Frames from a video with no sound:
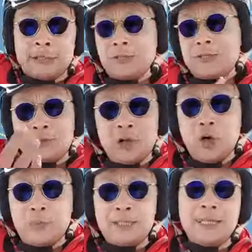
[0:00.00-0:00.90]
Nu Skin is going to
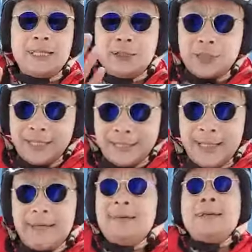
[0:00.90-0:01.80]
open in
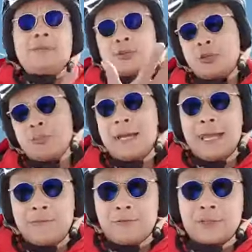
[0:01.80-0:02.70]
India, so you might
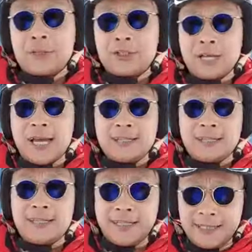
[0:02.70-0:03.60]
have some
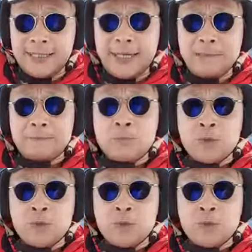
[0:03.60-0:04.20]
franchises in India.